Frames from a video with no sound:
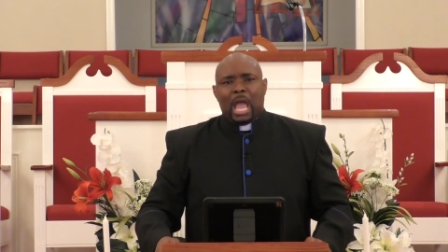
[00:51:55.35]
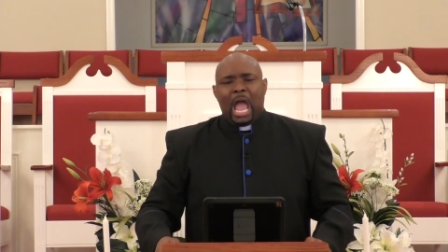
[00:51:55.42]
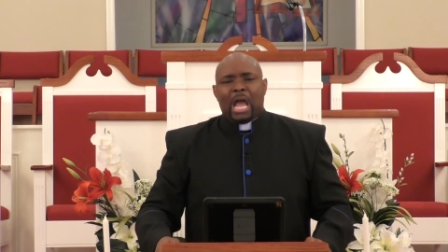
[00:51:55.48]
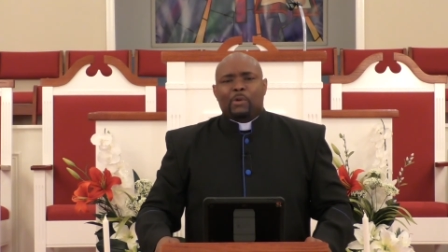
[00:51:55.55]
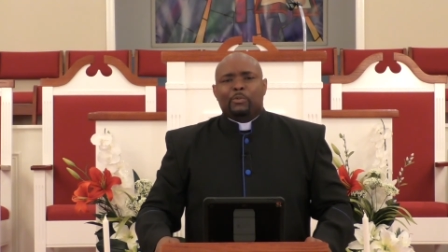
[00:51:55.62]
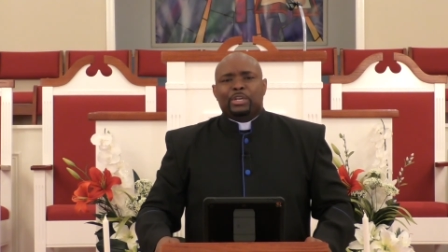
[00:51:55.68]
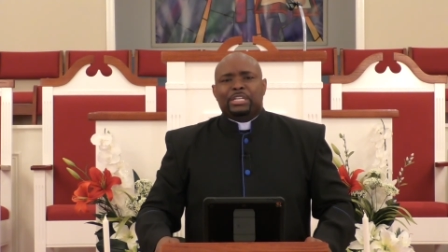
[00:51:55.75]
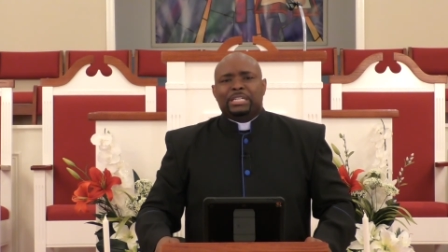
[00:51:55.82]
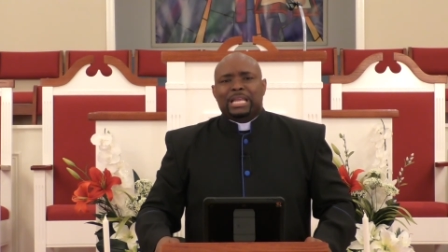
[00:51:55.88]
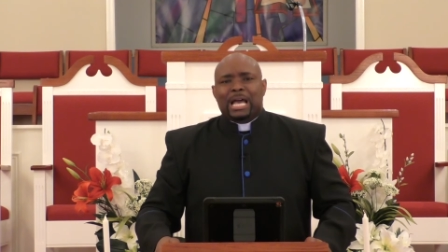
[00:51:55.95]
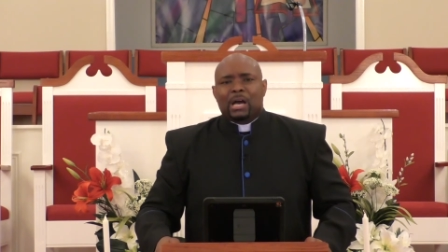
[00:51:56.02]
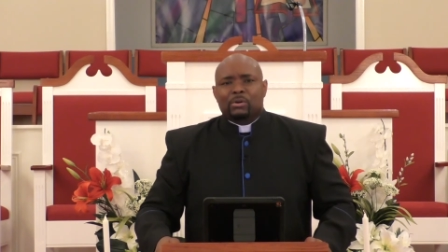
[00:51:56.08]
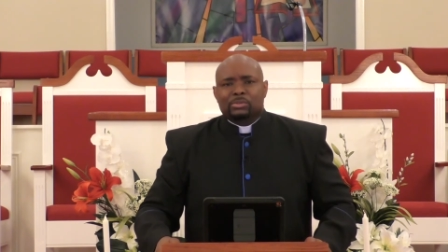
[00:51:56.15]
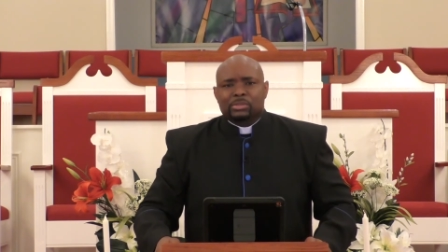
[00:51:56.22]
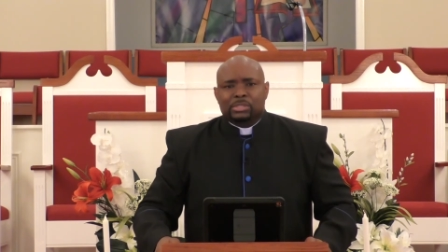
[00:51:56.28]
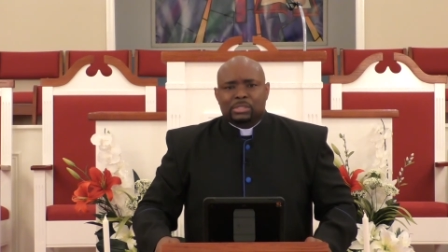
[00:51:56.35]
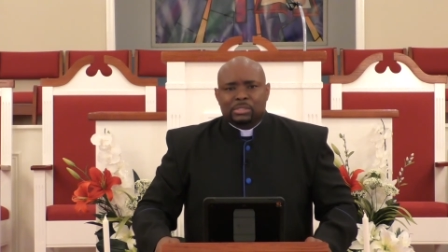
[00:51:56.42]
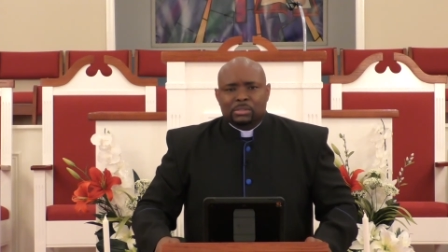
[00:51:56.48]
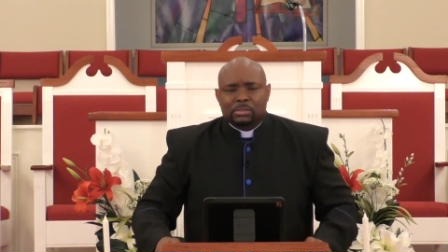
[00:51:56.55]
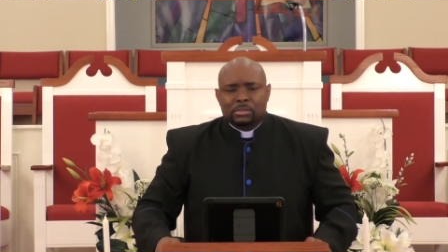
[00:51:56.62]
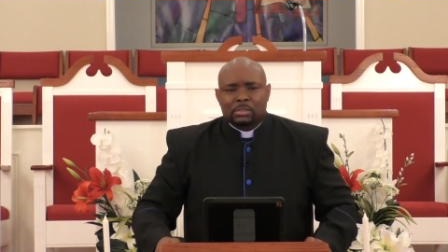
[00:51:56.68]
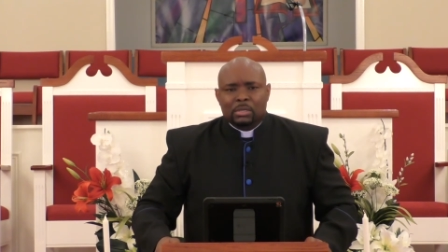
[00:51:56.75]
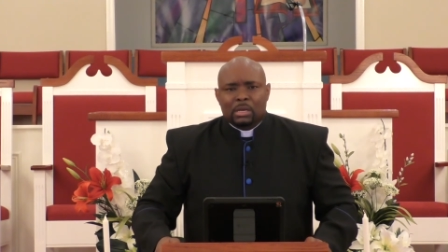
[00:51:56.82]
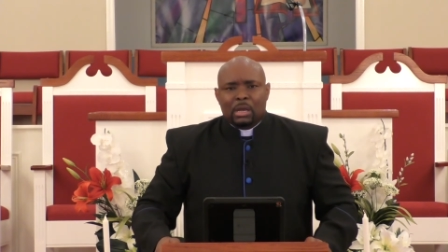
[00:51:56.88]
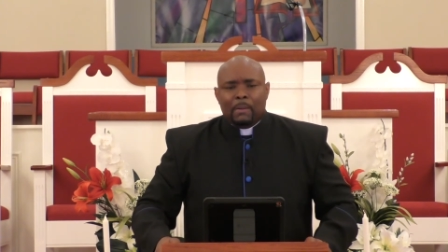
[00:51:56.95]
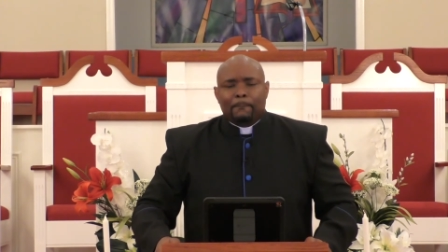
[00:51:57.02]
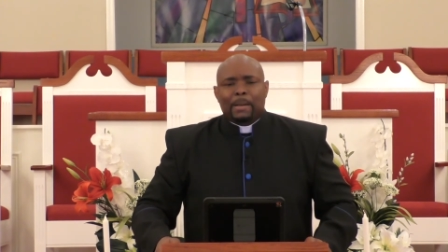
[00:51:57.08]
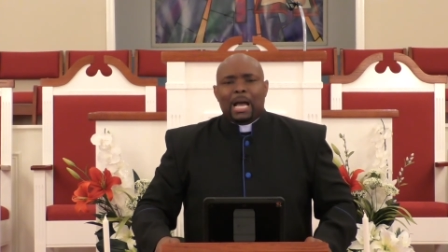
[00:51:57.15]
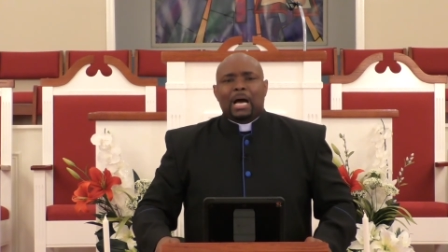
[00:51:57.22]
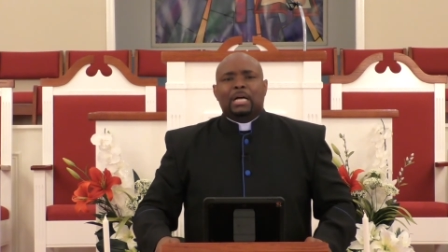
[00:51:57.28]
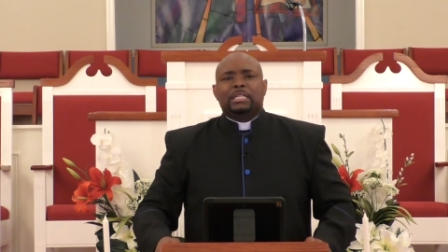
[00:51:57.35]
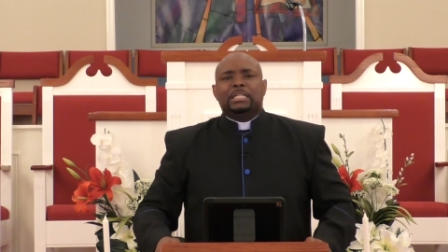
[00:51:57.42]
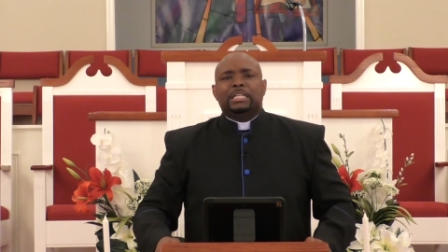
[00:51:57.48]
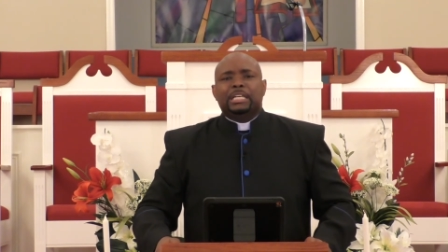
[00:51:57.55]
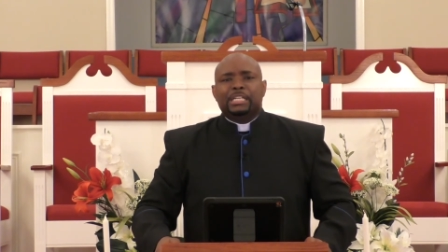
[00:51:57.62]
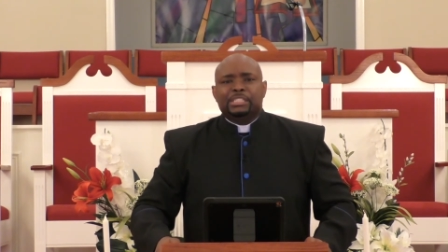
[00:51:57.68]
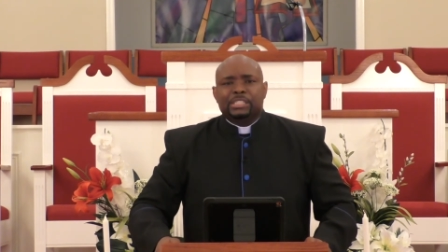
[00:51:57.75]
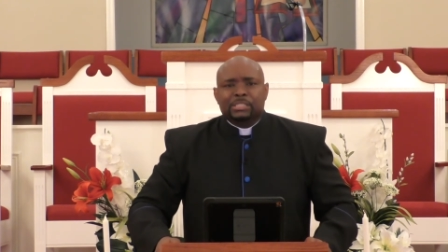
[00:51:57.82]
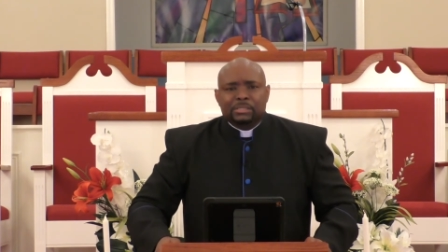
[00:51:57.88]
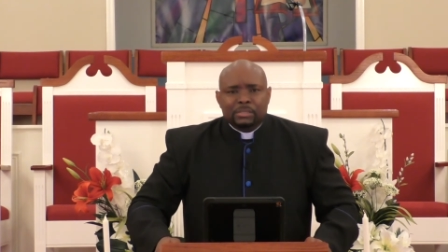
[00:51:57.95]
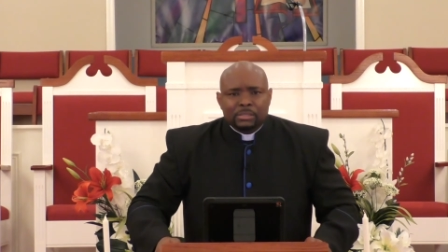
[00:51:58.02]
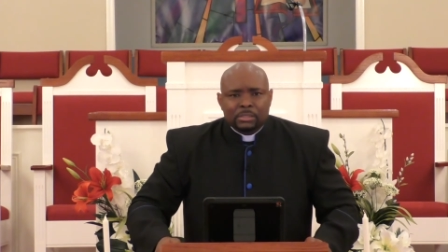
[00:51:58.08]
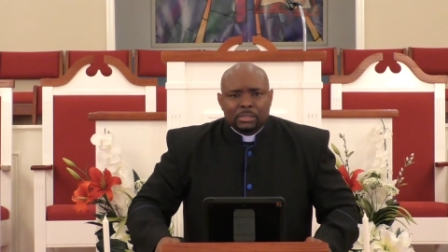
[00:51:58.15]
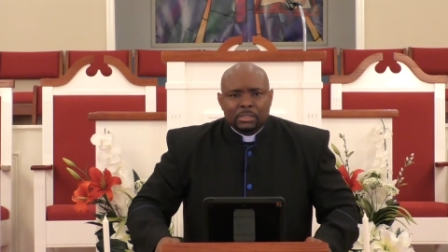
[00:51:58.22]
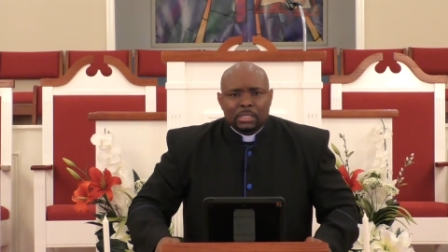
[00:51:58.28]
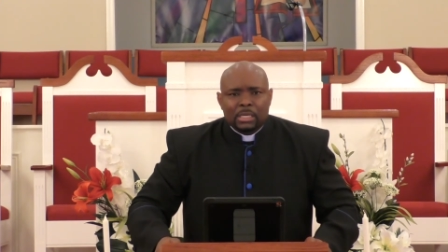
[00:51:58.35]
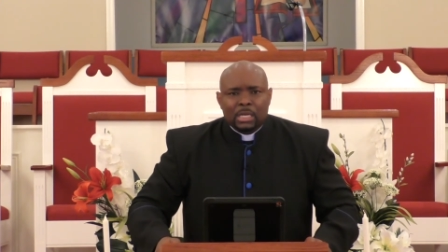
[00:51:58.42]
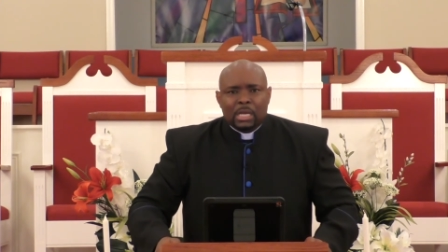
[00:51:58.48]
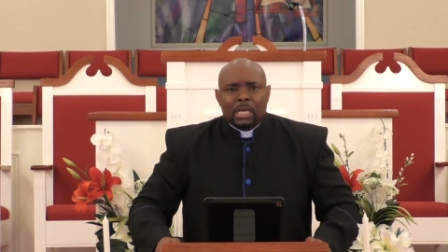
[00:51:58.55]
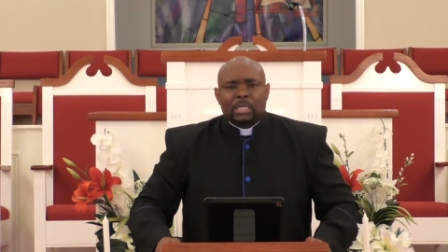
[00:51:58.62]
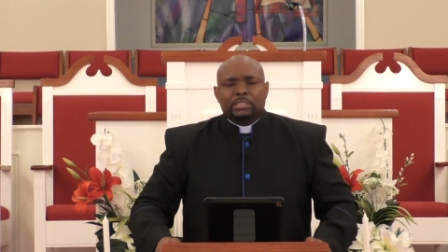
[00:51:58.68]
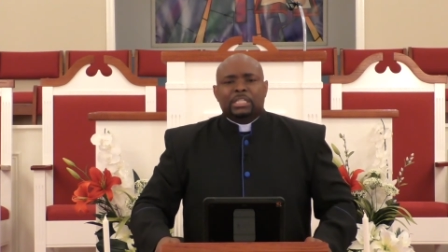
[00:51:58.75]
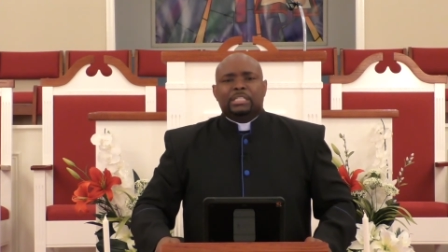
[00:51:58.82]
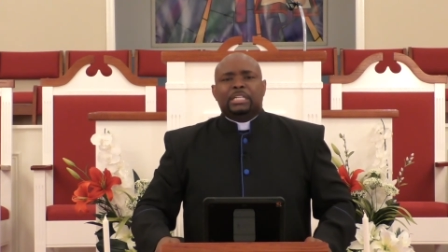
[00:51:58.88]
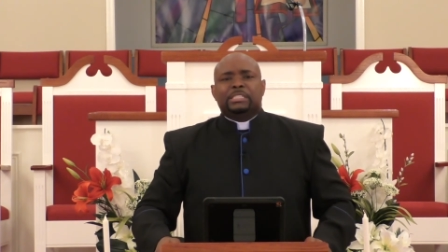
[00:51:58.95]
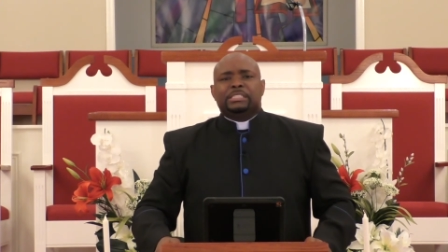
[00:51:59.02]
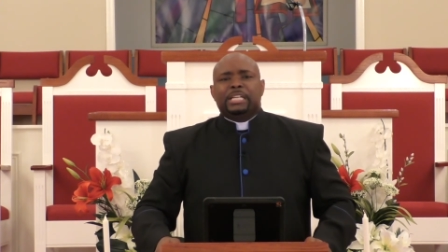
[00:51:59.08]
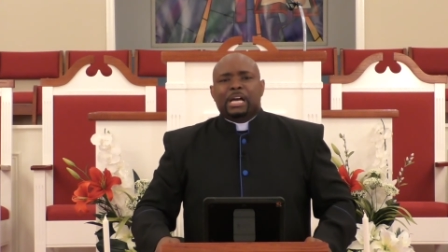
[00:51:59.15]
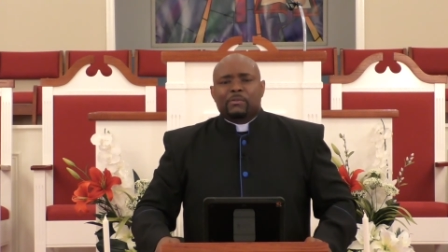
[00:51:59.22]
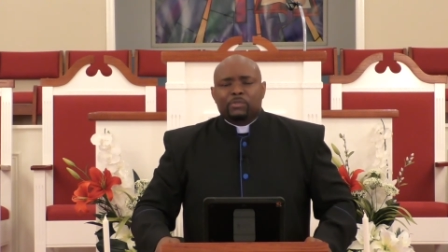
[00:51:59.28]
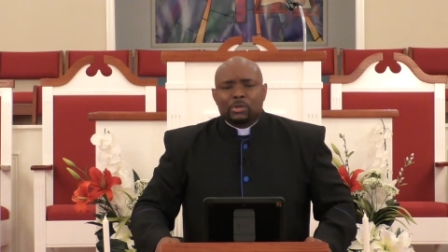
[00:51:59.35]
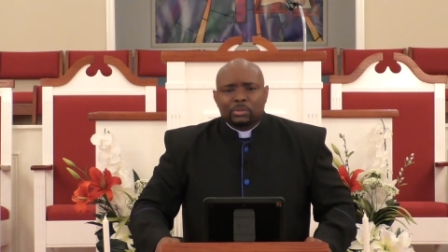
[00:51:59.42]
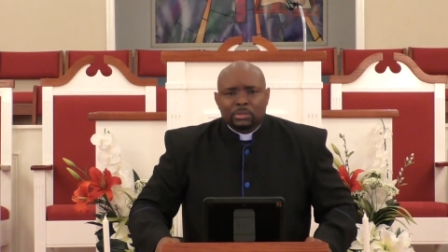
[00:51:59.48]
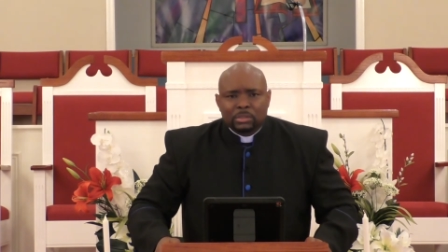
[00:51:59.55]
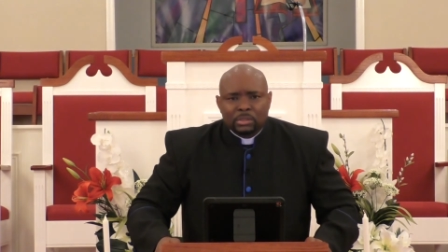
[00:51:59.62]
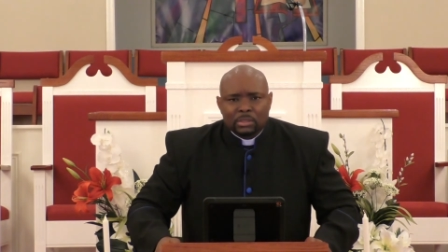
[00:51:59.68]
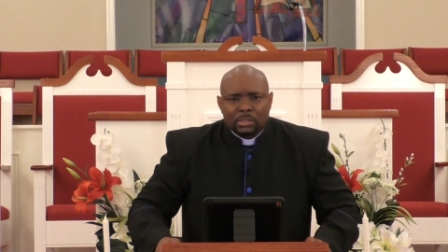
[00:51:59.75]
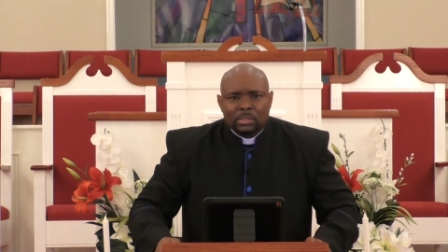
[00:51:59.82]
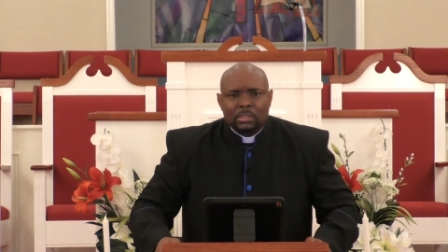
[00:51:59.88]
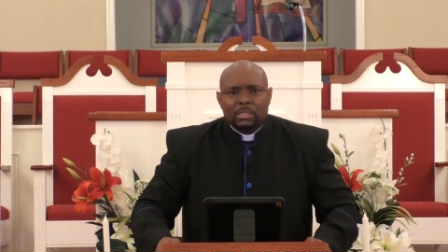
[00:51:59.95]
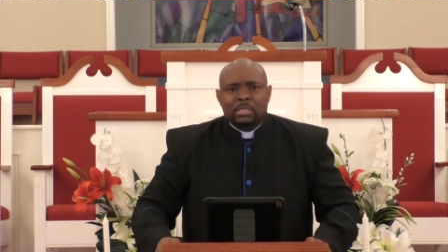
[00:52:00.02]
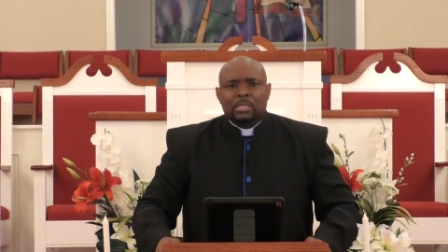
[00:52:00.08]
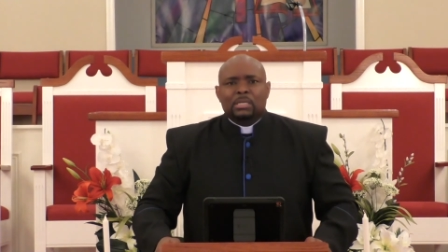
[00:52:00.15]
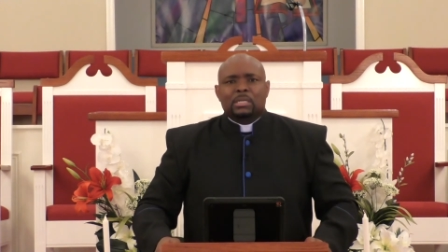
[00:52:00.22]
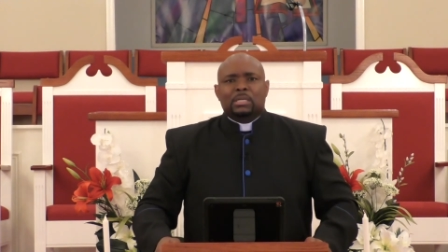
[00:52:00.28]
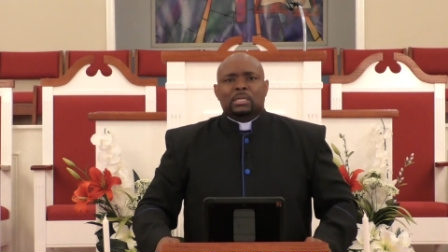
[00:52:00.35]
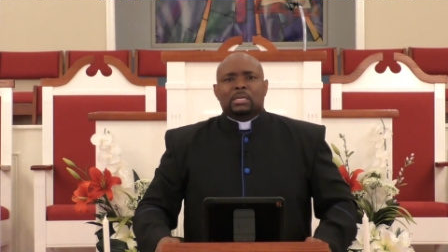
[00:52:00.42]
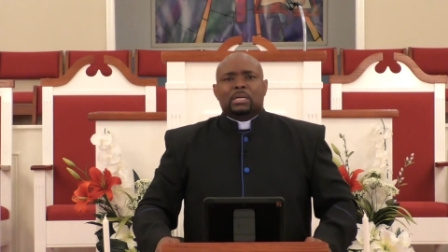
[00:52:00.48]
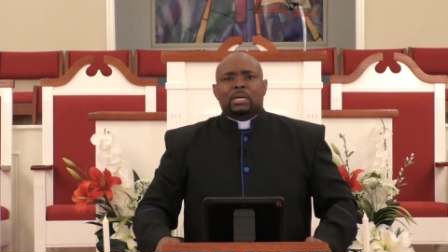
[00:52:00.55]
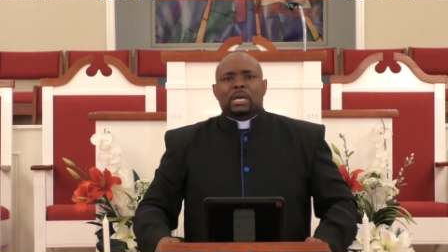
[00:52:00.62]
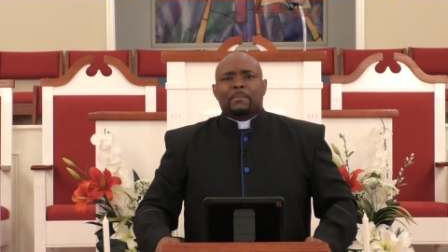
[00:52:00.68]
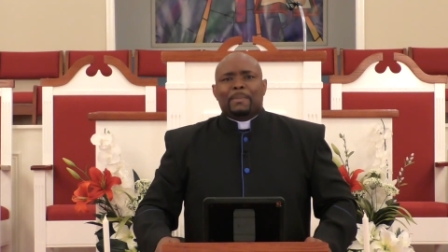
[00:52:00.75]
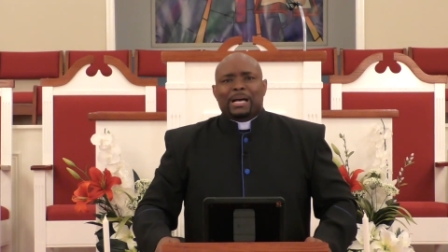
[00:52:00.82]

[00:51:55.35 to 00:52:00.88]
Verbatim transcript: I renounce my allegiance to the devil and